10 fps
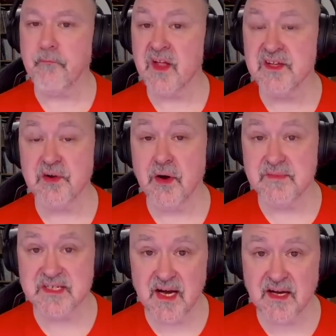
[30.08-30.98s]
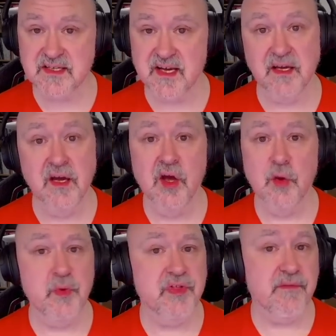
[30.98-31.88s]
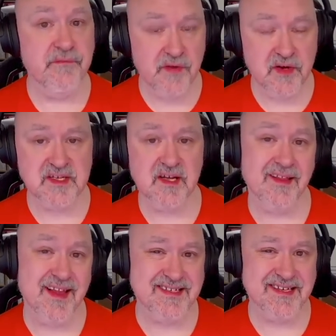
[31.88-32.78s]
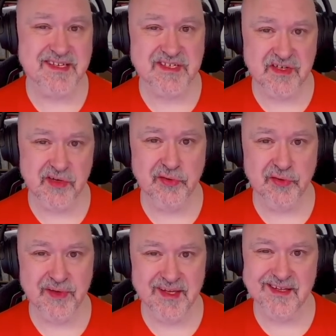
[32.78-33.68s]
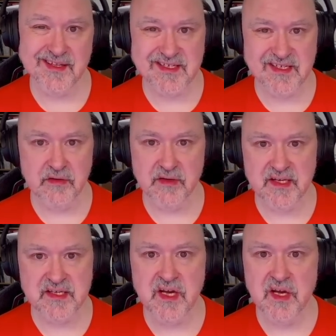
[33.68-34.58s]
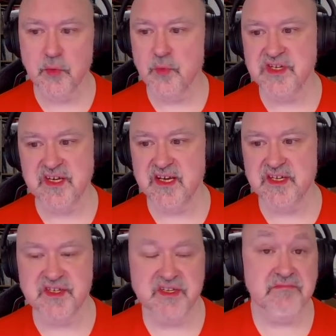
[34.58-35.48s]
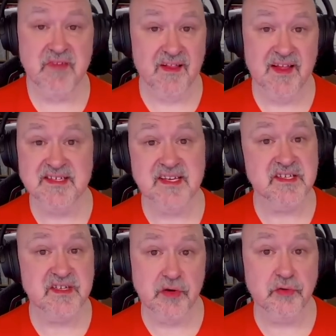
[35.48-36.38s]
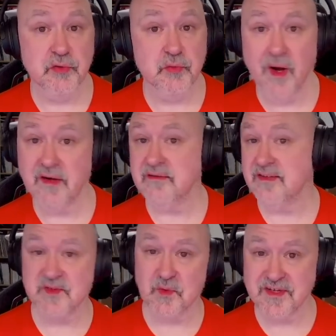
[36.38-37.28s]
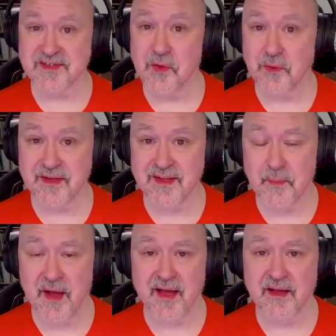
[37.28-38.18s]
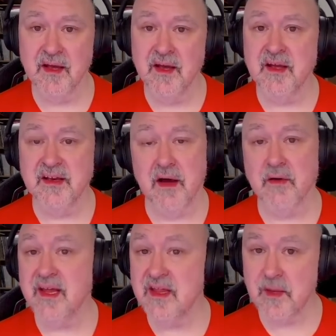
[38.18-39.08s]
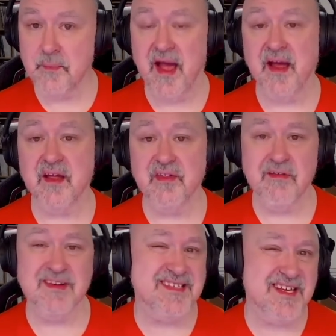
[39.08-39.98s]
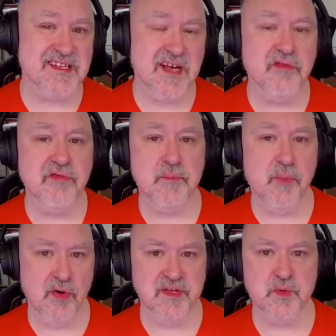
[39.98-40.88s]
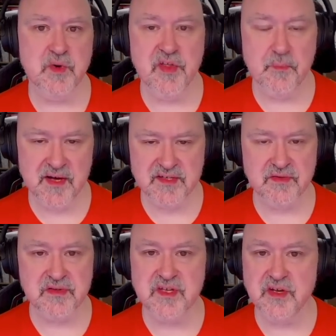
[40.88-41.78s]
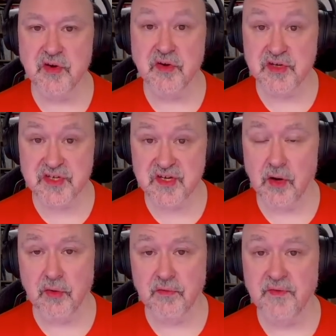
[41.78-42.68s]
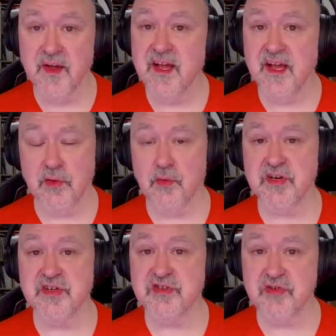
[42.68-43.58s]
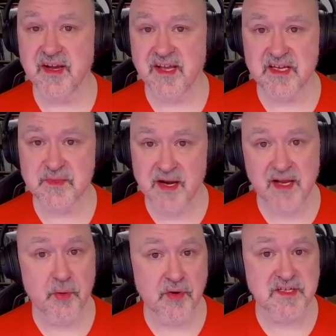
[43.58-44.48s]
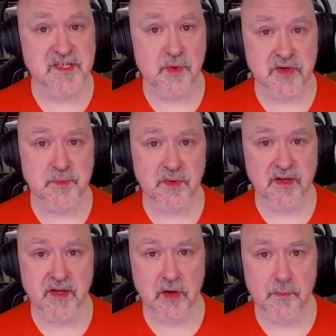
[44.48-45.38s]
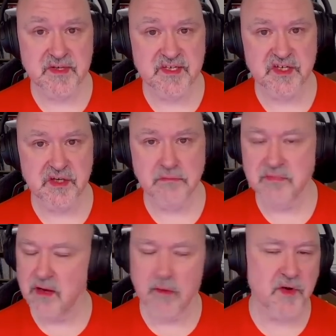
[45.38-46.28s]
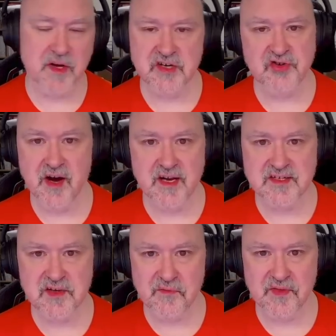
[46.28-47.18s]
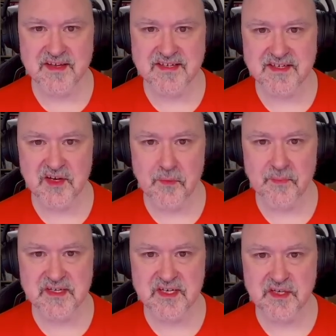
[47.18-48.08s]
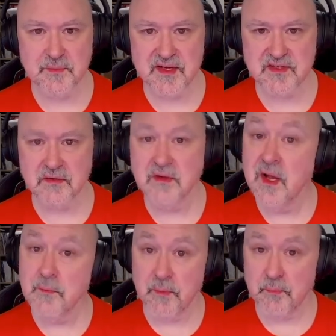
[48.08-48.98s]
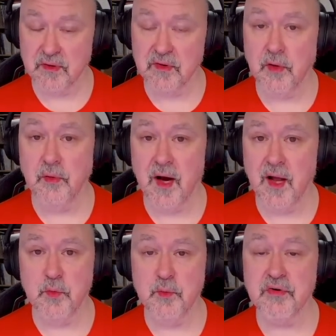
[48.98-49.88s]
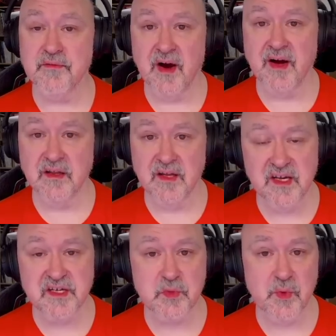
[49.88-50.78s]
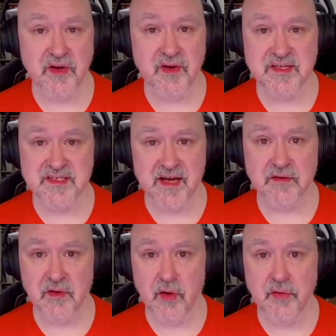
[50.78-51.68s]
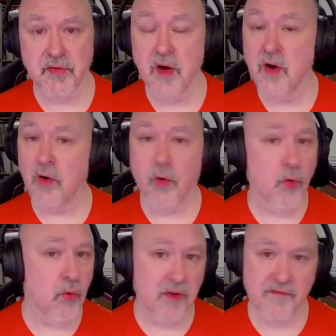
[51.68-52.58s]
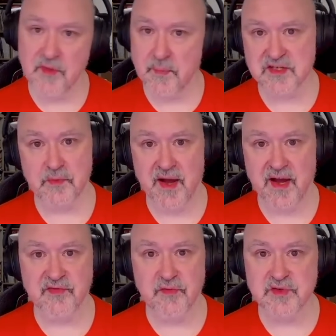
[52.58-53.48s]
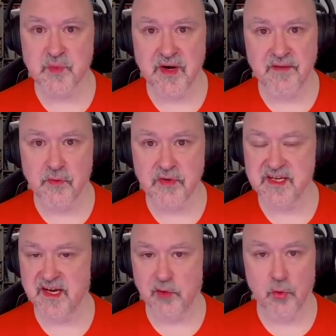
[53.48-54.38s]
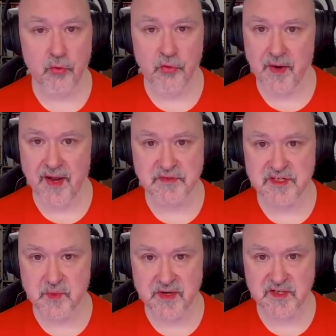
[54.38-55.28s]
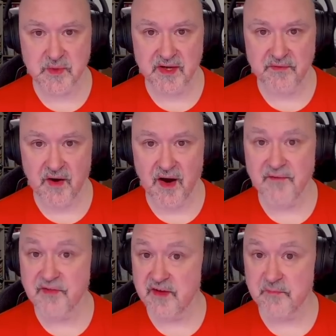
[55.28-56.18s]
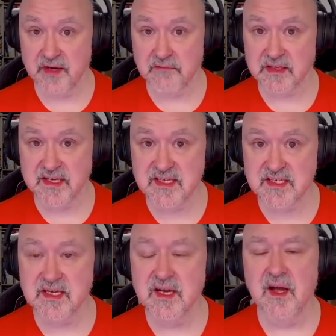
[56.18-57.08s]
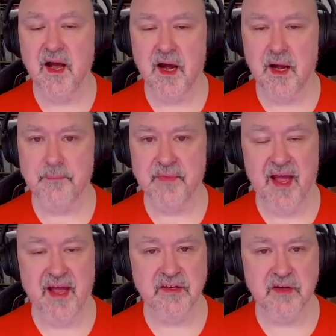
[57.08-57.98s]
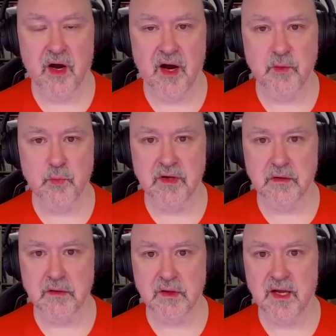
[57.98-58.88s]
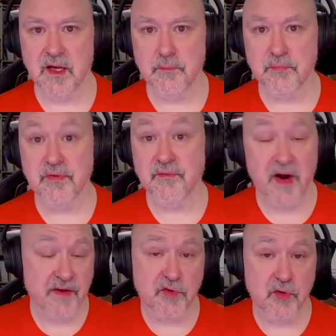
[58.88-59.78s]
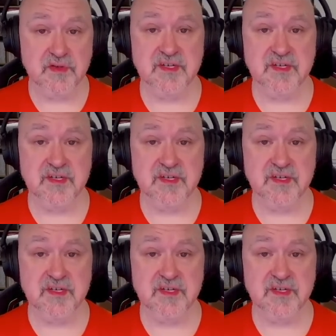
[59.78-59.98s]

So I'm starting with the first classic Sudoku in the series, which is just classic Sudoku 1. It's what it's called in the pack. Now, in the pack, there are 600 points worth of puzzles that you could solve in order to try and get as many points as possible in the competition. Now, I'm not going to try and solve these as a competition puzzle, but below I will provide a link to where you can download all of the puzzle packs from 2014 all the way up to 2025 that have been released. Um, and I will um, provide, of course,